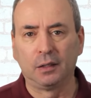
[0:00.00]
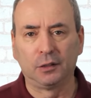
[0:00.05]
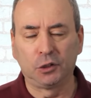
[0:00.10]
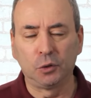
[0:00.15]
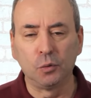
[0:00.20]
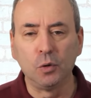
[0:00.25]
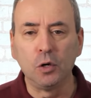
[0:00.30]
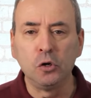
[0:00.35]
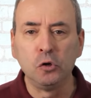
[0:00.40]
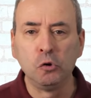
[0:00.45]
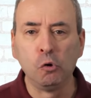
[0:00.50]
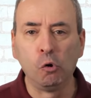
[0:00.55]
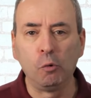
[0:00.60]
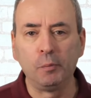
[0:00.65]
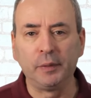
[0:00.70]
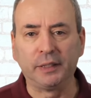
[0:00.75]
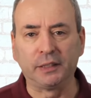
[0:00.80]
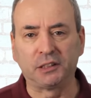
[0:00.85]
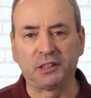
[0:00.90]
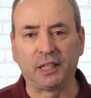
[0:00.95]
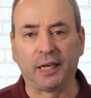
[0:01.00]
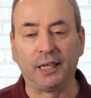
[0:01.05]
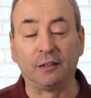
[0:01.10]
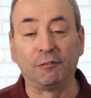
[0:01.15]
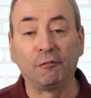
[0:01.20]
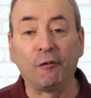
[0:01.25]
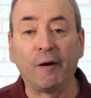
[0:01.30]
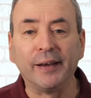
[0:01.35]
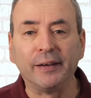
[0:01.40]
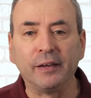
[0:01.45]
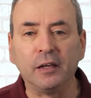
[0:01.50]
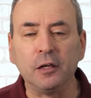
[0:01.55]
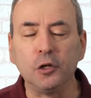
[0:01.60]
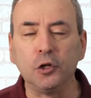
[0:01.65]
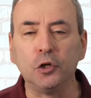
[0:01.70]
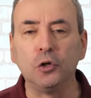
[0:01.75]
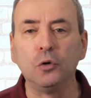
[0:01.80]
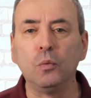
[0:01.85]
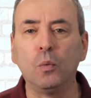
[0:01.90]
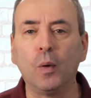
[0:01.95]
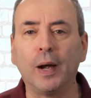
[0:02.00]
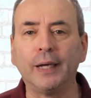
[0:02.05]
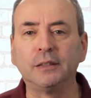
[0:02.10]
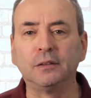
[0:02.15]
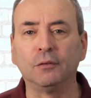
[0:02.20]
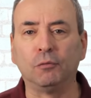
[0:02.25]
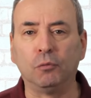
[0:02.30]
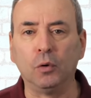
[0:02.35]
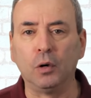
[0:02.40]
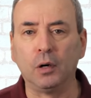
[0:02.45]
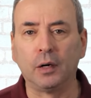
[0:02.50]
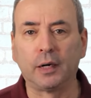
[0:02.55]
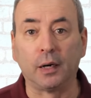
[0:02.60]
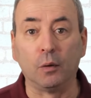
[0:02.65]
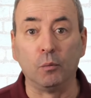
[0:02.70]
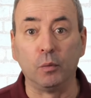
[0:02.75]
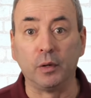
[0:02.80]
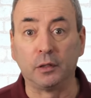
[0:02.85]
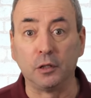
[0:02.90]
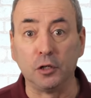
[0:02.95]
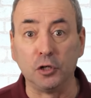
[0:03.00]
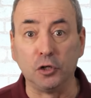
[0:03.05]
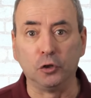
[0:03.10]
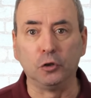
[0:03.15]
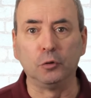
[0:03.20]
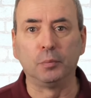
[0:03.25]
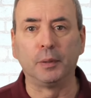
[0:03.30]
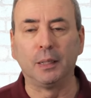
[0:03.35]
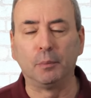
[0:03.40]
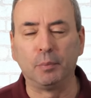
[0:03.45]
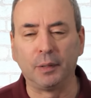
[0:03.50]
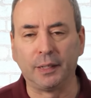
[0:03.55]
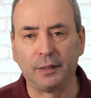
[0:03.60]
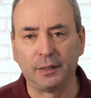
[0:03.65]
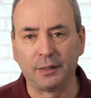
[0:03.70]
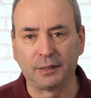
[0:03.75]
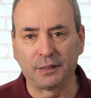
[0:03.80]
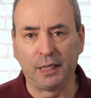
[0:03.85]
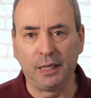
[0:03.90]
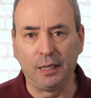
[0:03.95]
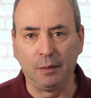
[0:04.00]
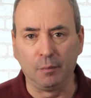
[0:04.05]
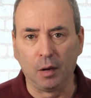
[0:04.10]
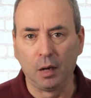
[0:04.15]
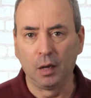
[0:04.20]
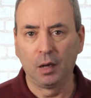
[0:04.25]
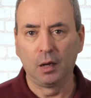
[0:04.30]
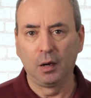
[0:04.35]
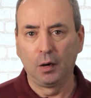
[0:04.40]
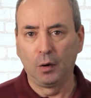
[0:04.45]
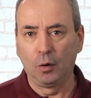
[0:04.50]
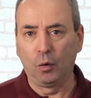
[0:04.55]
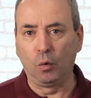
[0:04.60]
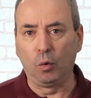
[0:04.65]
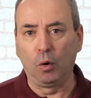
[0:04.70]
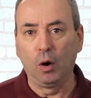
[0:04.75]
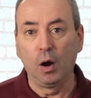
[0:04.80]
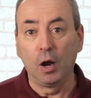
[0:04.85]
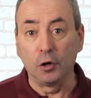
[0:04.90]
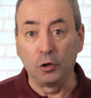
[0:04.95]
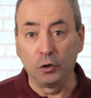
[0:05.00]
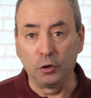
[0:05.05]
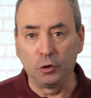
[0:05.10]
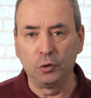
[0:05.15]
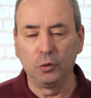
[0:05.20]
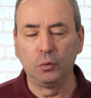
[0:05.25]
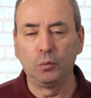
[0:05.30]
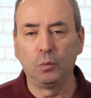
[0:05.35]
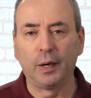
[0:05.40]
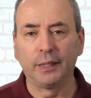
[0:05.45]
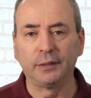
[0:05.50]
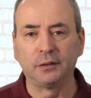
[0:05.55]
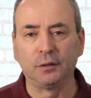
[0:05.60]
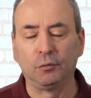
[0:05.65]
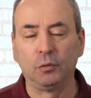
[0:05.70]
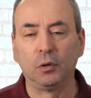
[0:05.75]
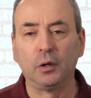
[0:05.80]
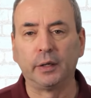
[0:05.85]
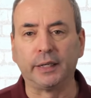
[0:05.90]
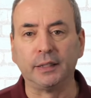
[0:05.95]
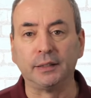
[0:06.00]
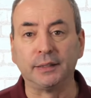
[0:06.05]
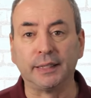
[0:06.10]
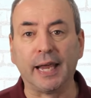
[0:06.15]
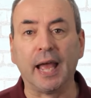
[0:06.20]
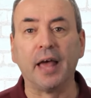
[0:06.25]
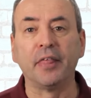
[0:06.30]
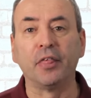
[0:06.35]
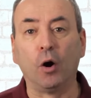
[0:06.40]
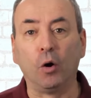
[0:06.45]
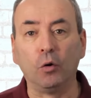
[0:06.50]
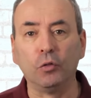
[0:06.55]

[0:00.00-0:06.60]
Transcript: to a norming stage, finding new ways of working with the new people in the team, or new ways of working together